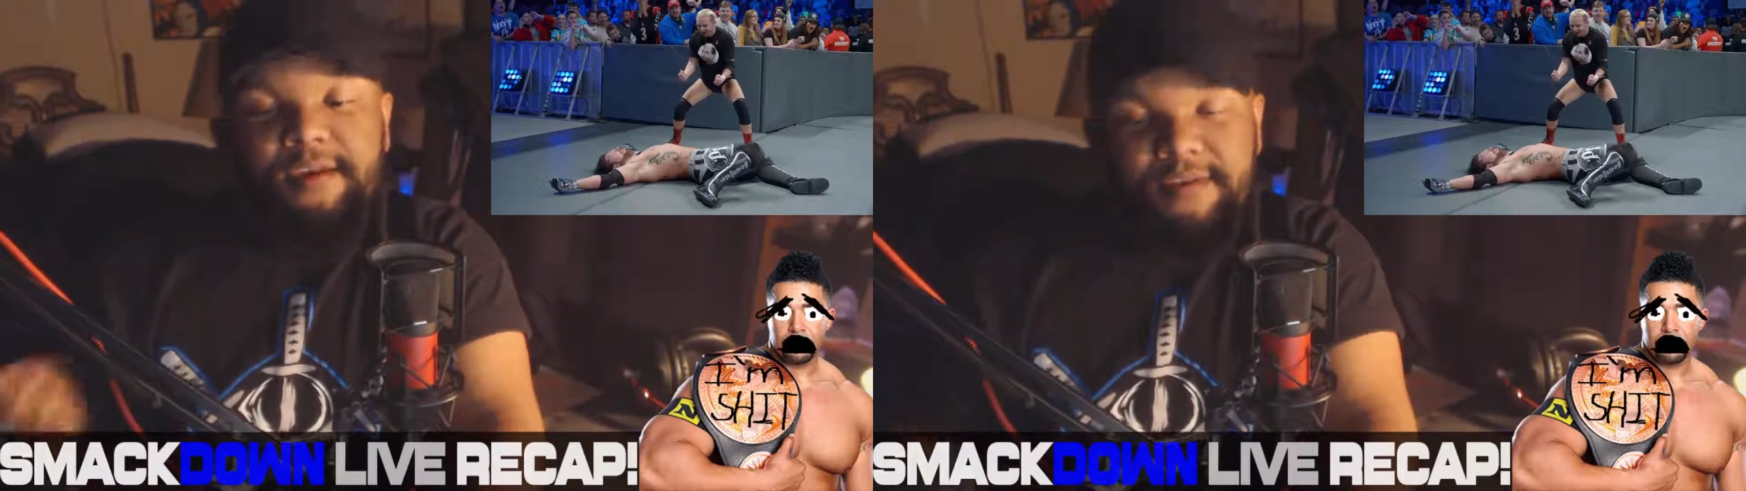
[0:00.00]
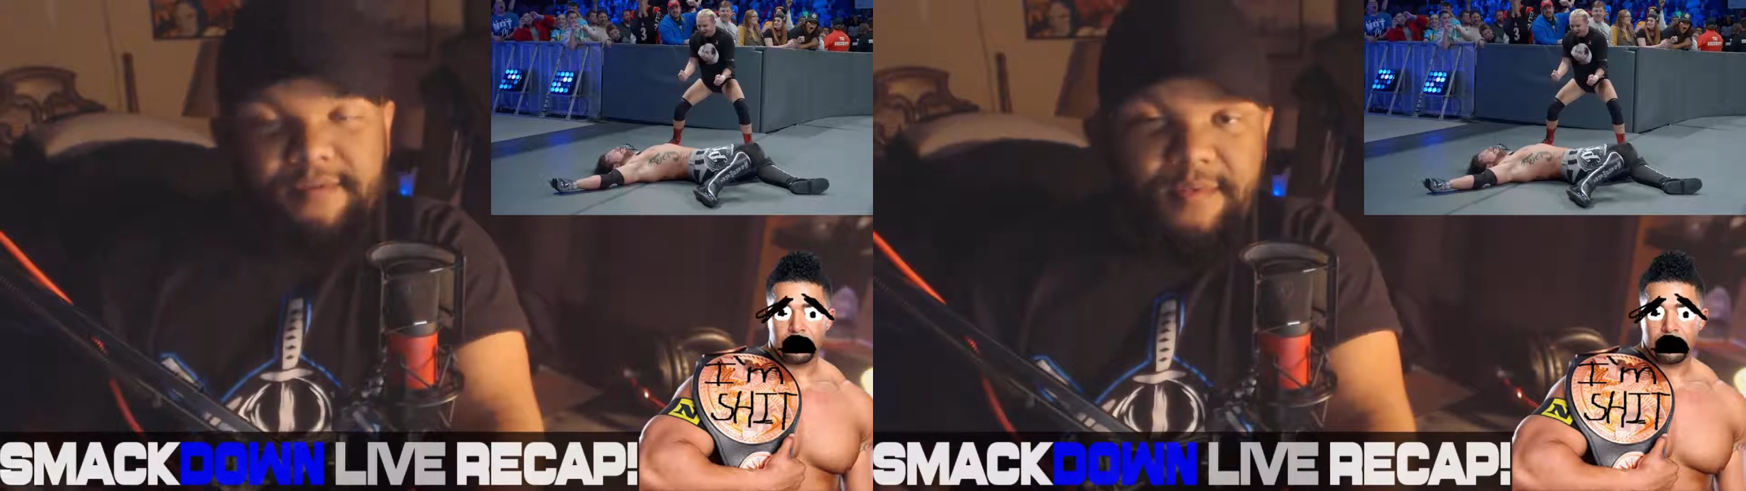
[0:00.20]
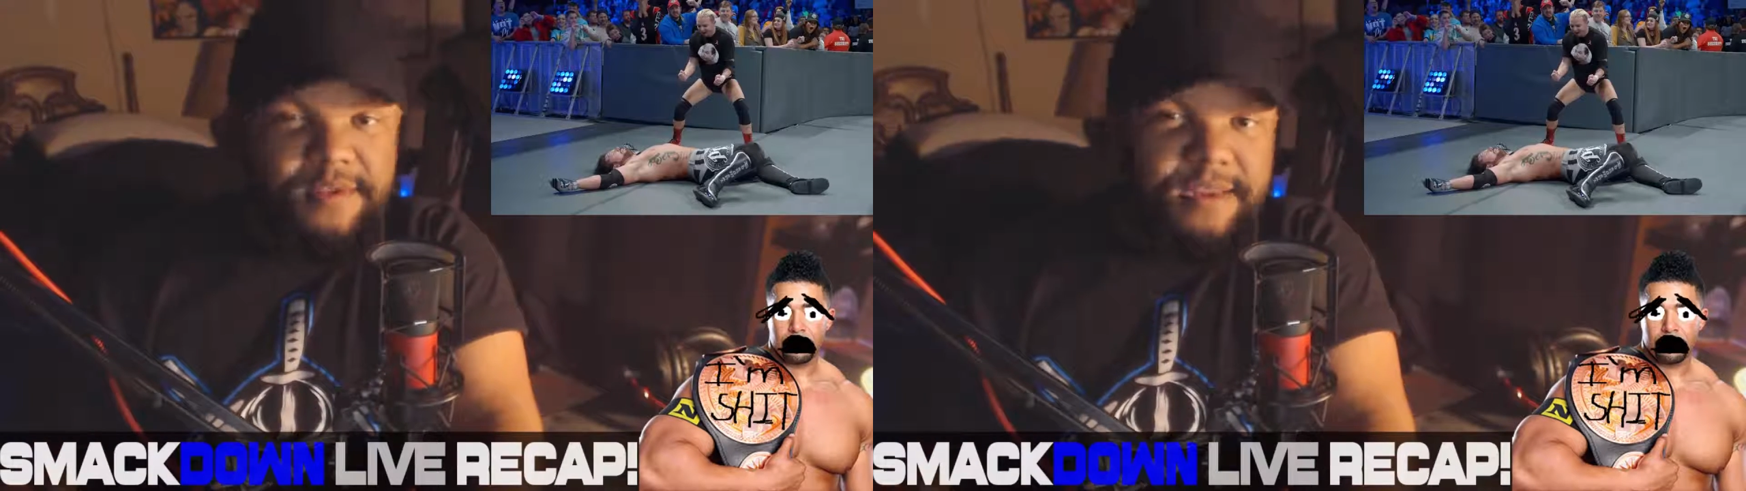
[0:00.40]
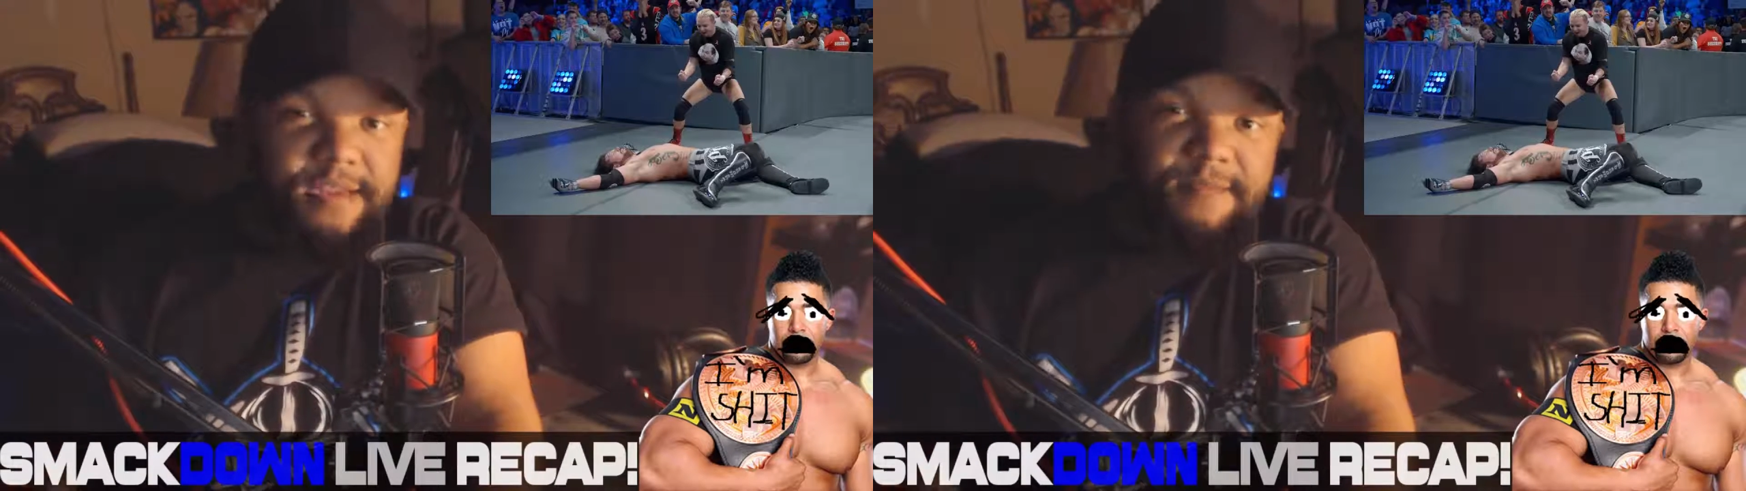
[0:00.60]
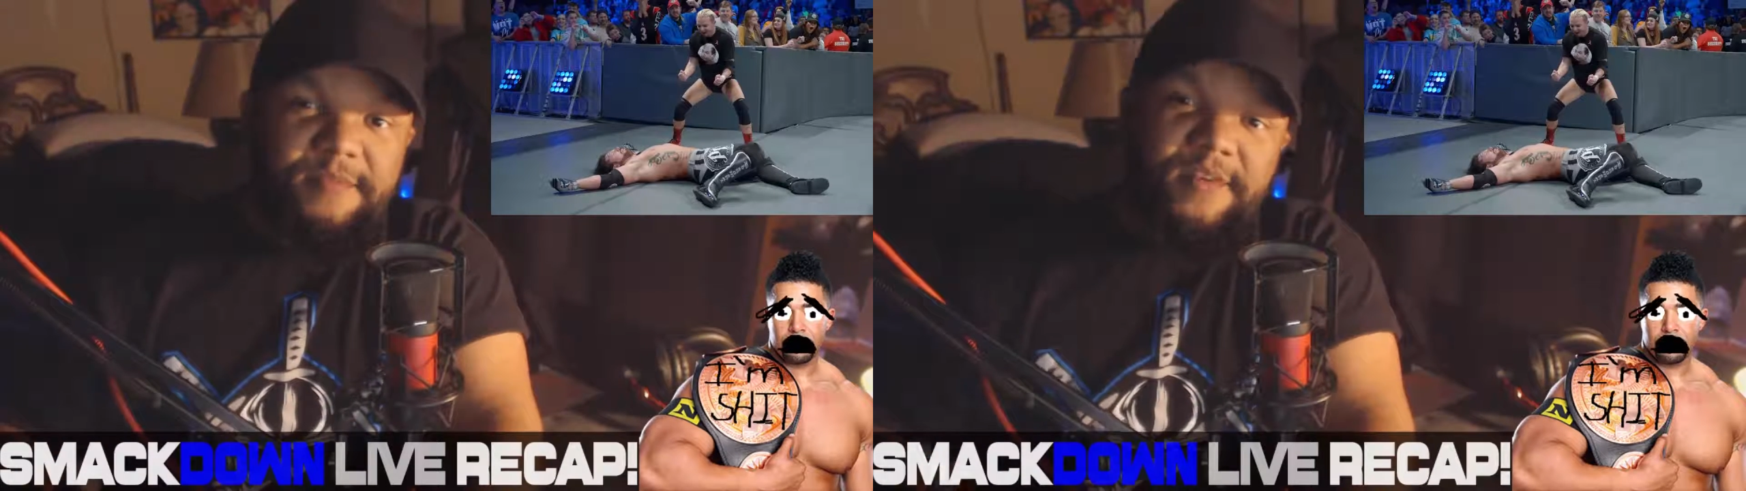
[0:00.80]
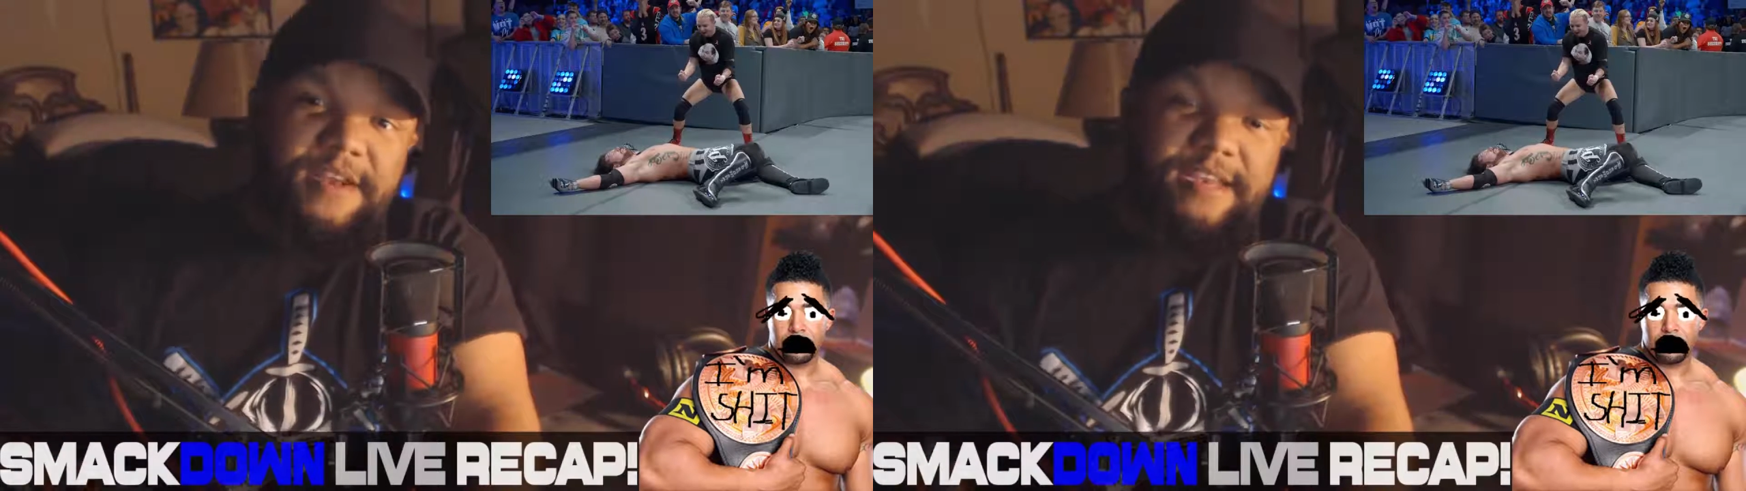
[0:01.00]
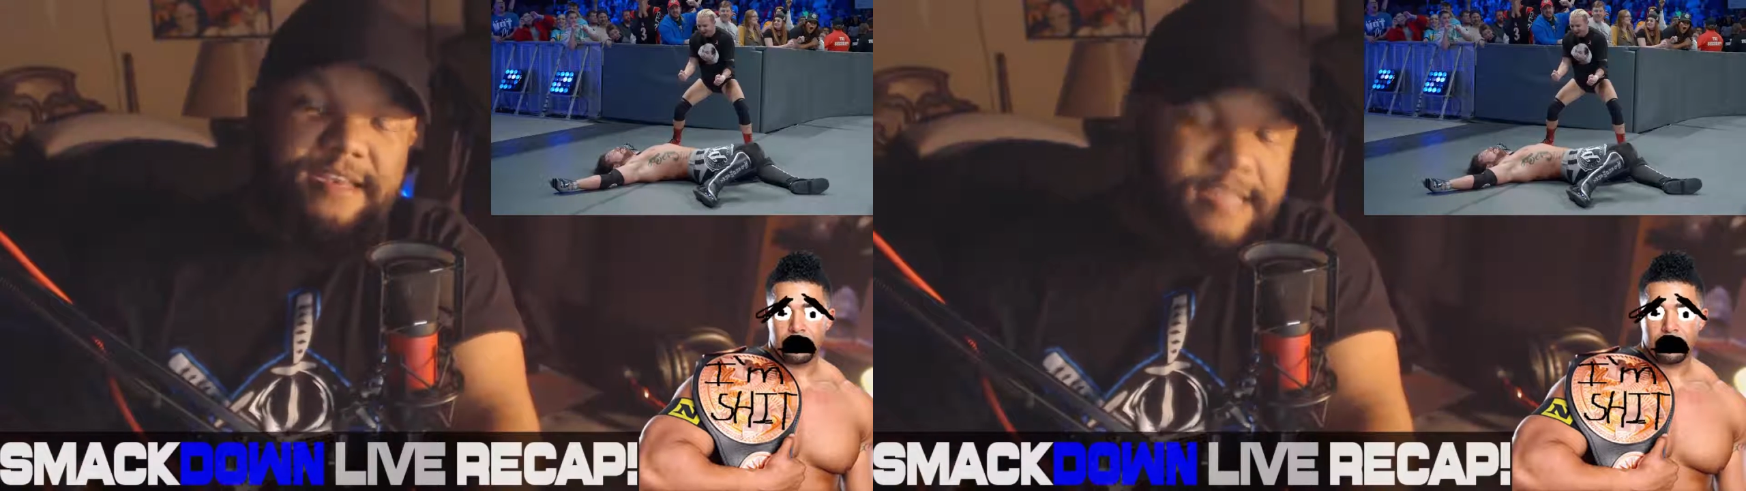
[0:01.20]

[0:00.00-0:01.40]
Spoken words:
Ellsworth is disappointed.